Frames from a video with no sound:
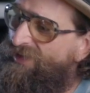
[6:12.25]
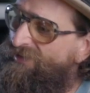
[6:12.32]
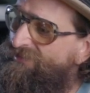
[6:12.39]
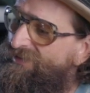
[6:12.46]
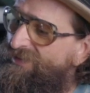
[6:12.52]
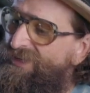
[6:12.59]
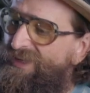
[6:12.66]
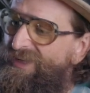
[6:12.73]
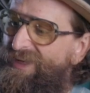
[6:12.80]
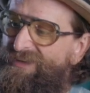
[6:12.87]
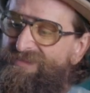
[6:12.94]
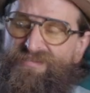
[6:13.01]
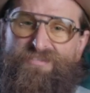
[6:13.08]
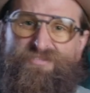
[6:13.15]
know?
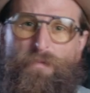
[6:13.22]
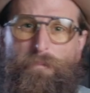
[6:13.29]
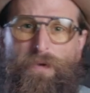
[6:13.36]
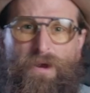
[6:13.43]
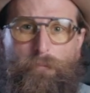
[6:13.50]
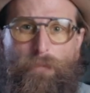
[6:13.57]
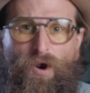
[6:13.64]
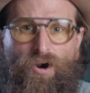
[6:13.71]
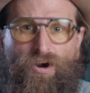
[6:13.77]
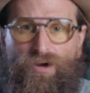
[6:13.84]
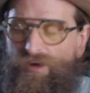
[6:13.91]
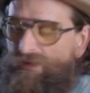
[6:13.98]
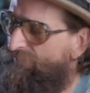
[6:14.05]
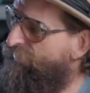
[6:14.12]
It's such a big
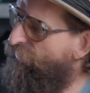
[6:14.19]
part of